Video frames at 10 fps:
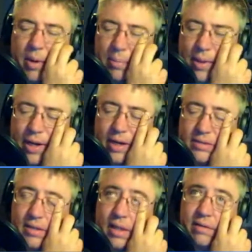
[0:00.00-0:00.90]
my Blu-ray
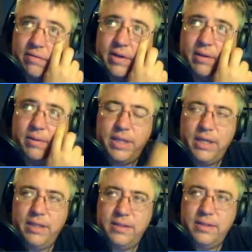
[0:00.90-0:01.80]
player, so I'll have to figure out
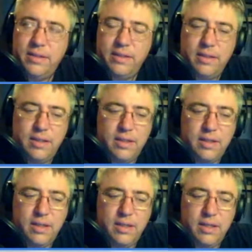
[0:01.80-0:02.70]
what that is.
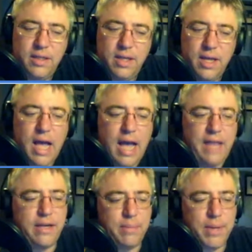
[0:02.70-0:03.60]
I
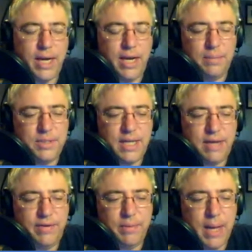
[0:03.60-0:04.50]
think I'm going to end up just
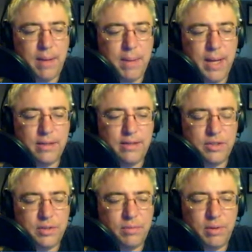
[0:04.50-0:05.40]
having to buy a box
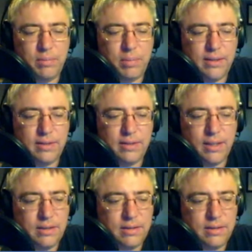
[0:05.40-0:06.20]
just to run Plex on.